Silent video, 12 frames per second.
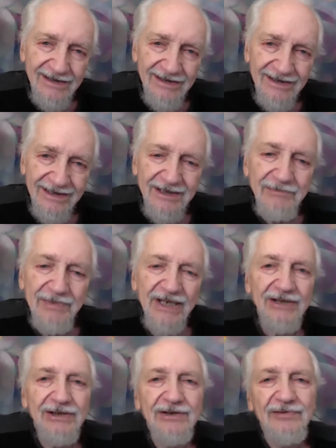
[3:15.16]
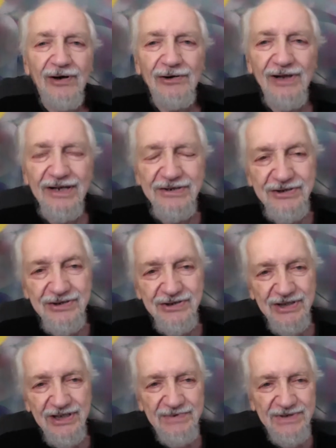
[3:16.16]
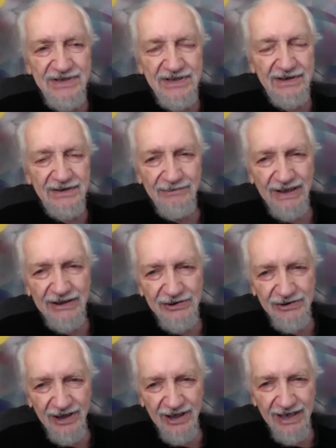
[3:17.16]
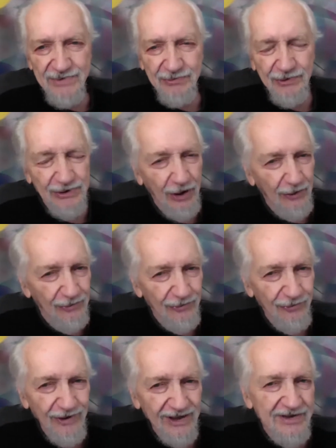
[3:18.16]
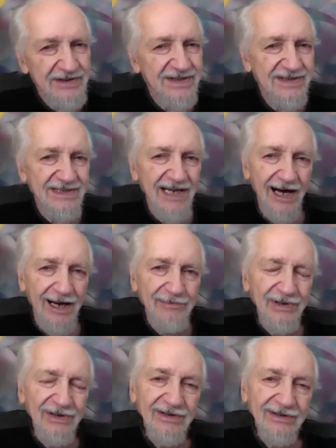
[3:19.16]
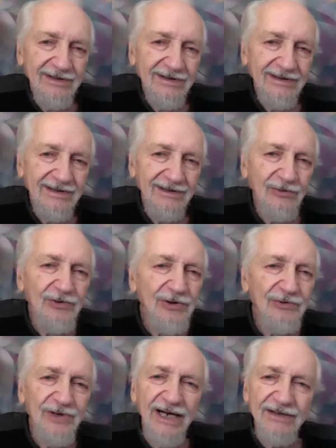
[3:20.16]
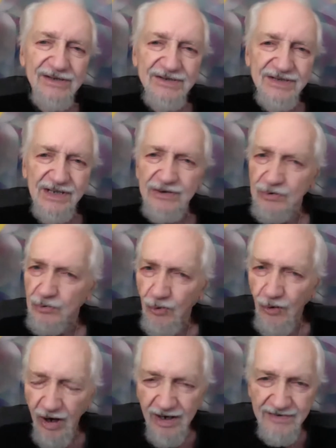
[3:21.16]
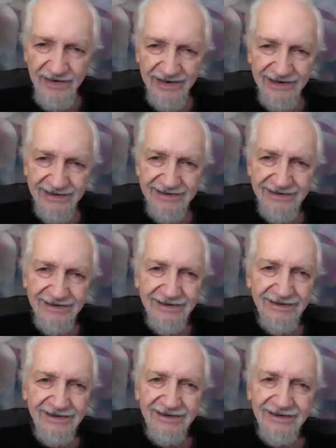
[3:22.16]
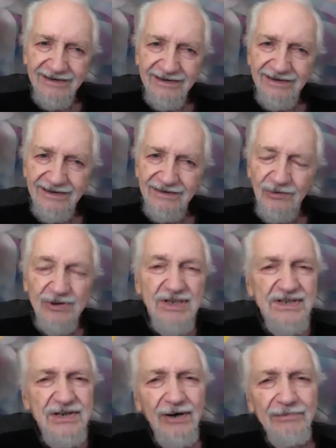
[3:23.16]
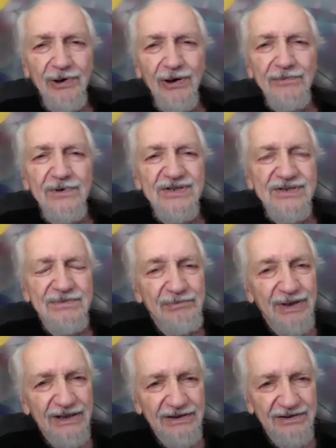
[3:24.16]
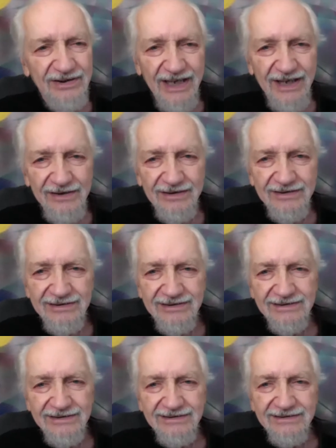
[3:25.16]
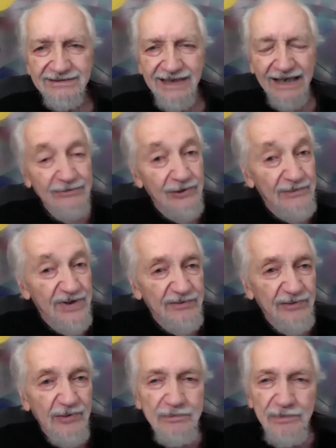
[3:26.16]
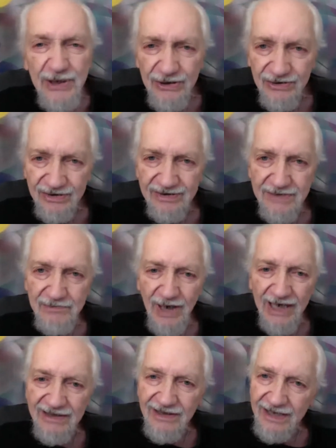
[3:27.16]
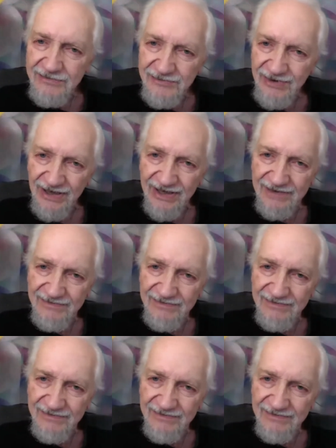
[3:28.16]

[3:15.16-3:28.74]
In the beginning of our relationships, many times we don't really stop and look around and say, who are they? What is our purpose in being together? How come they've appeared in my lifetime?